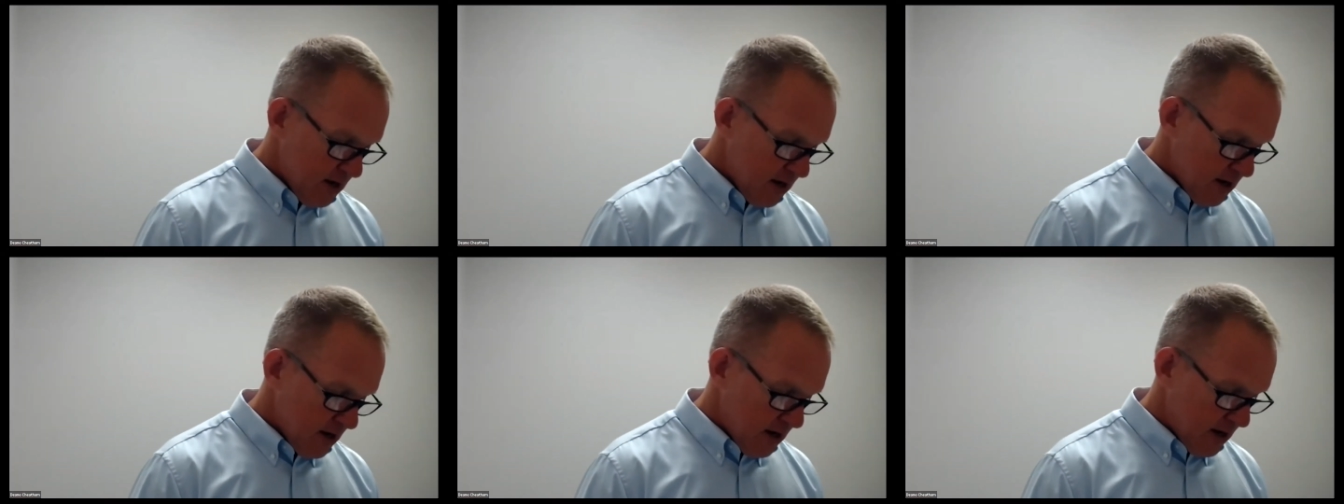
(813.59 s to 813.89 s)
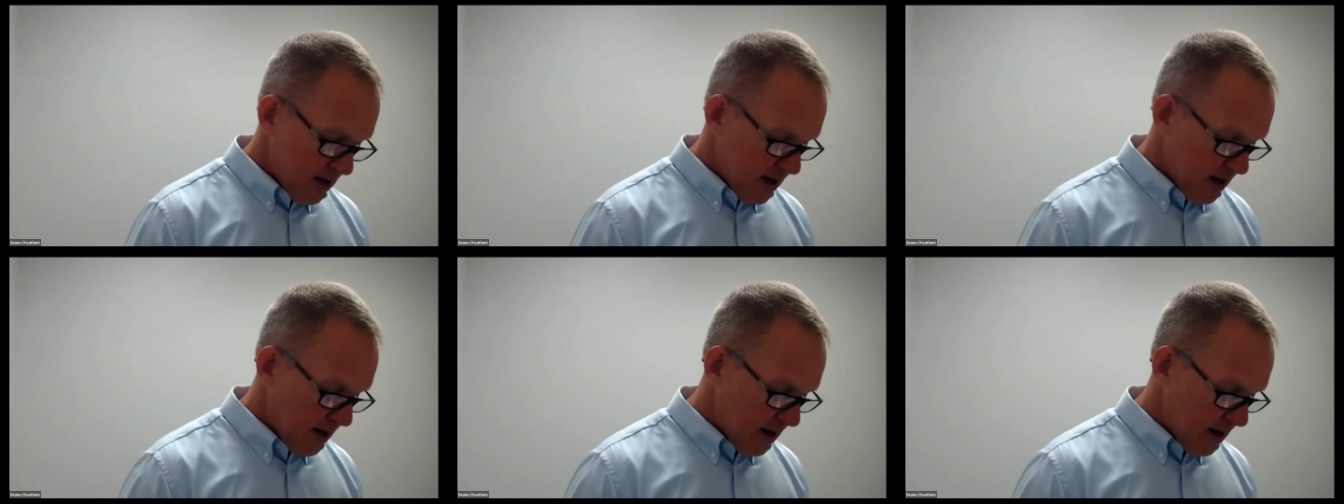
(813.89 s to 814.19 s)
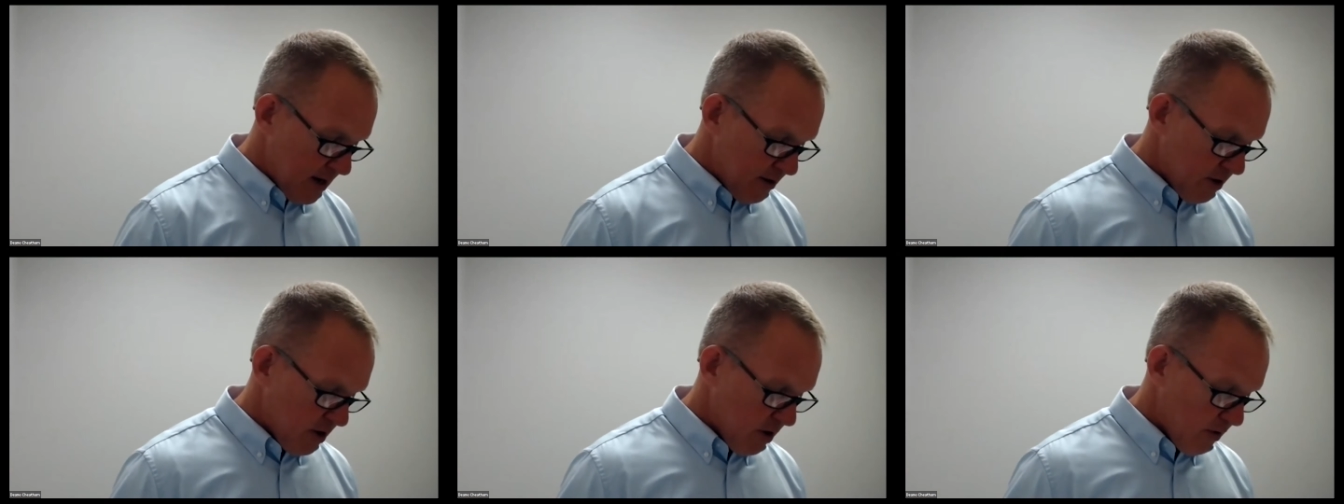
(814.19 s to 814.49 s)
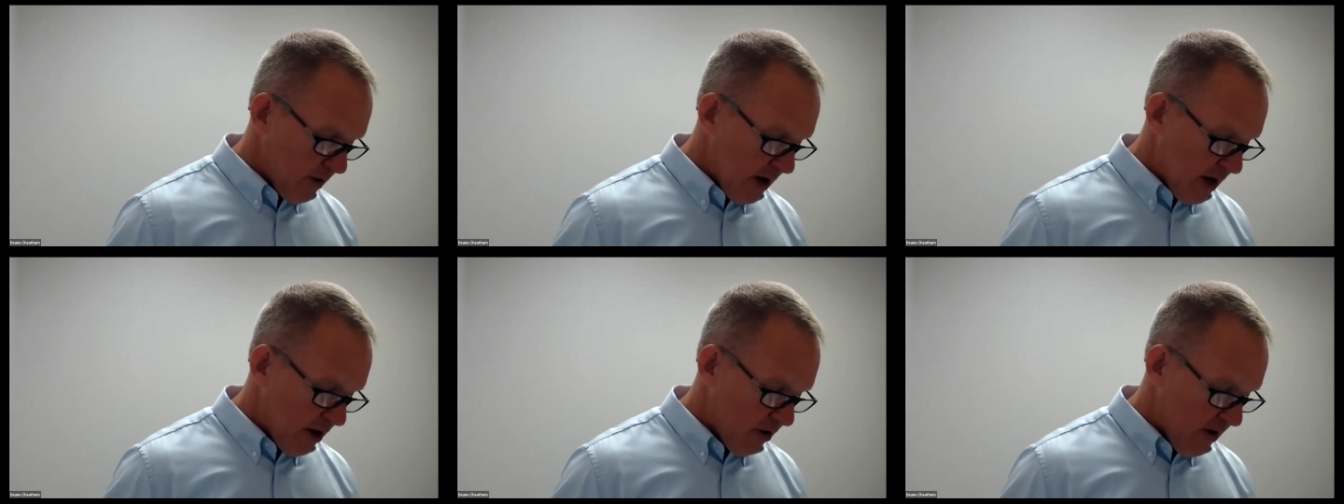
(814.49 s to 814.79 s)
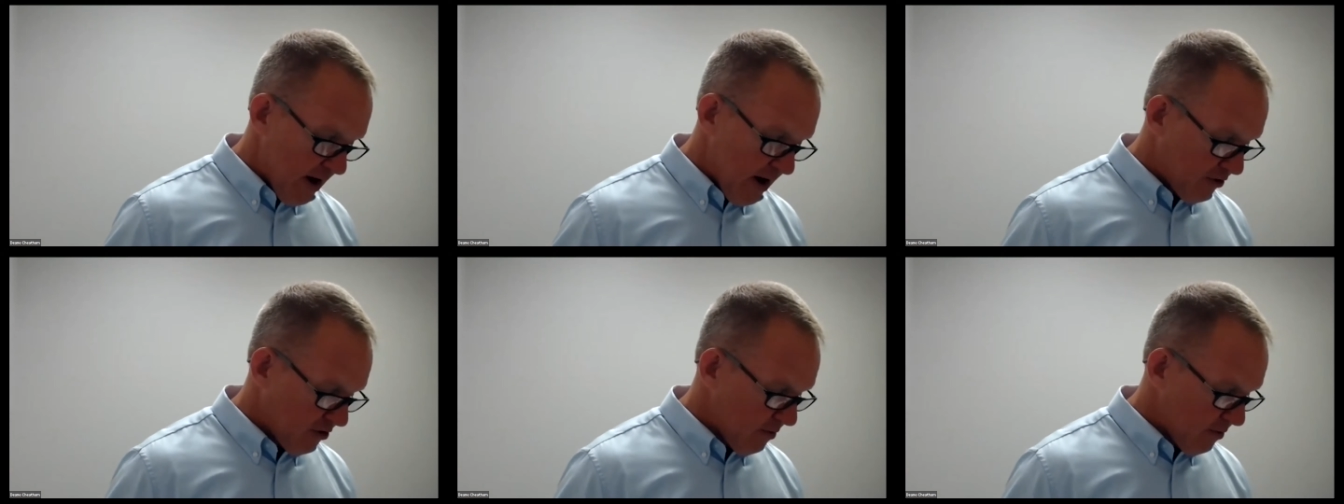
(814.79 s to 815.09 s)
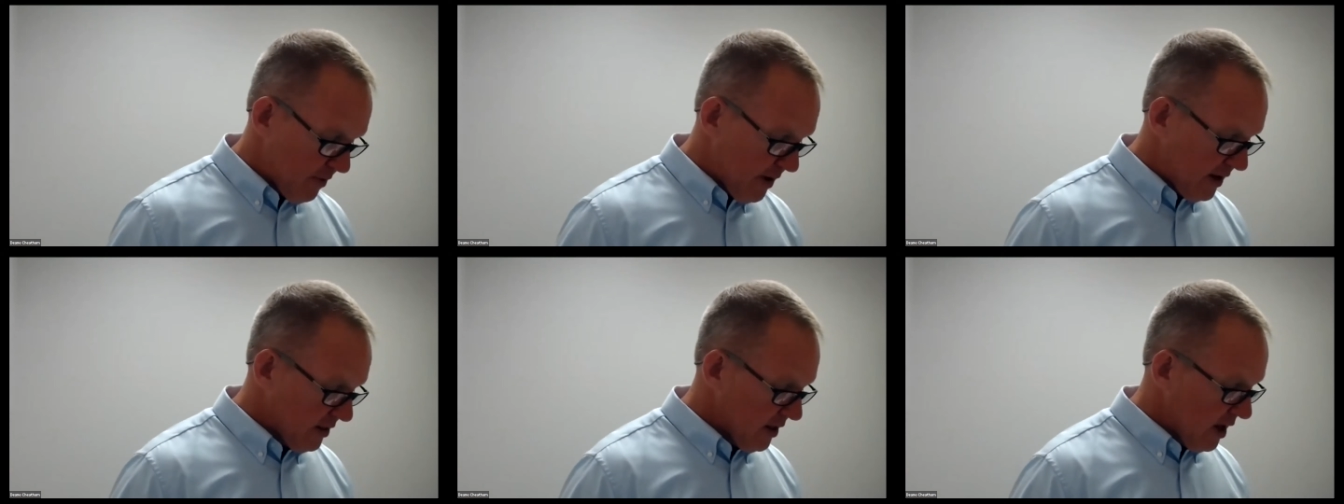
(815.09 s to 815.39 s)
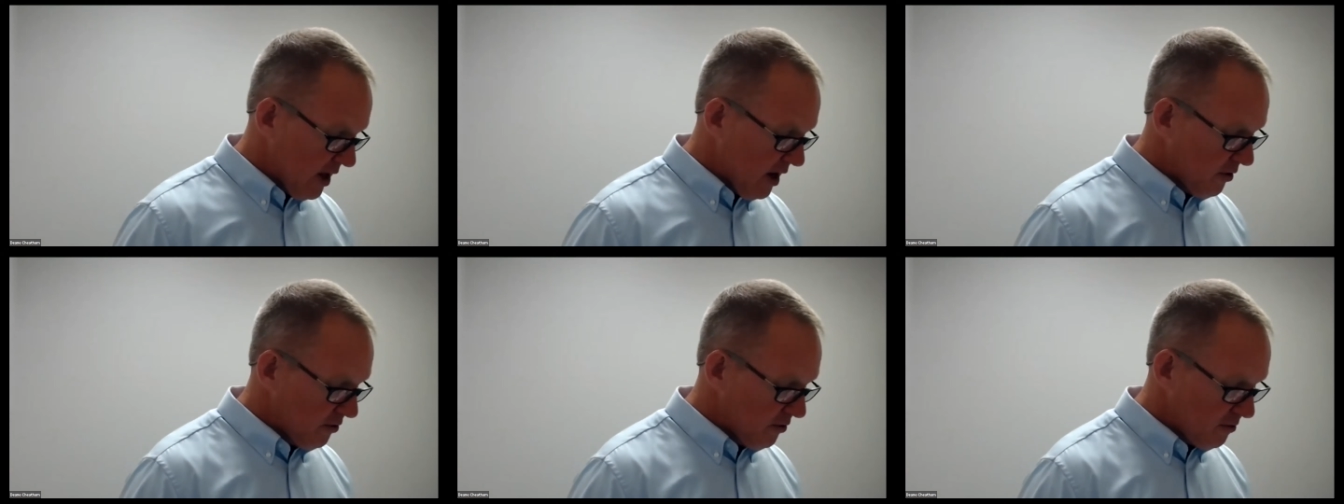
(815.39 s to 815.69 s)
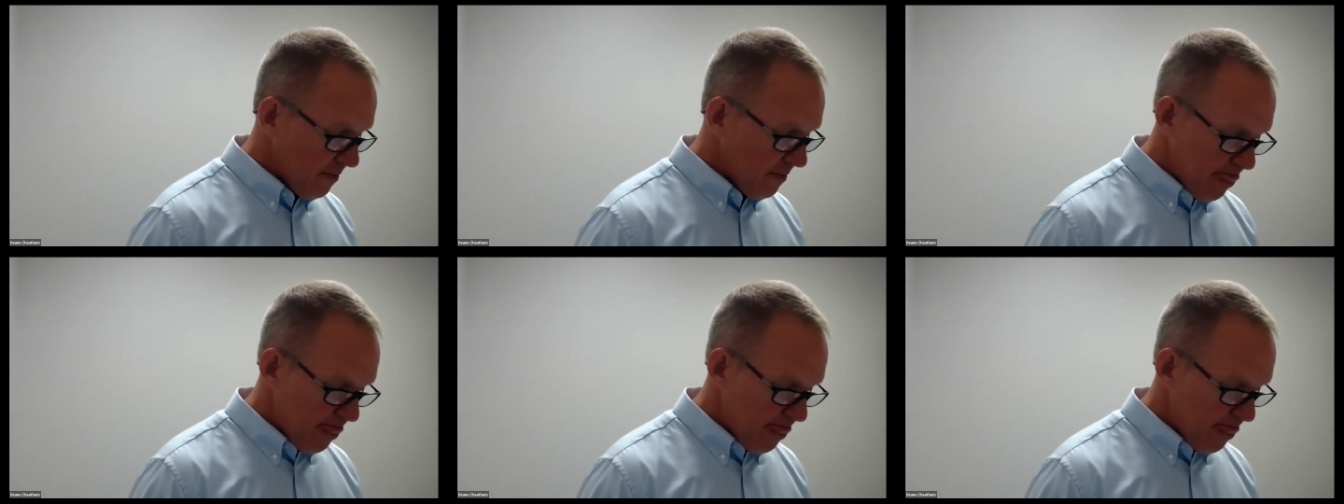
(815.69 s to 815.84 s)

those.